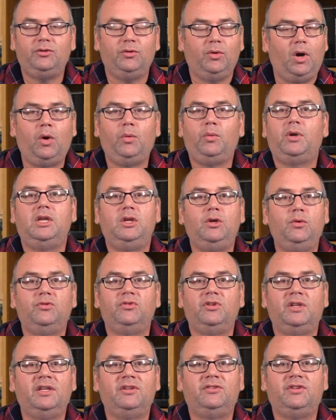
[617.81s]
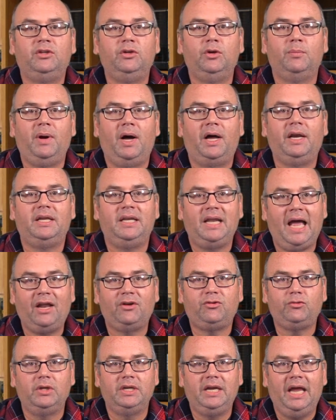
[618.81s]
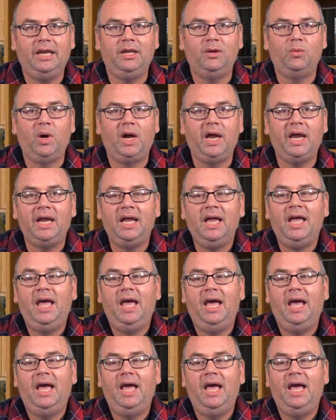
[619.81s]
You're already using this in your body naturally anyway.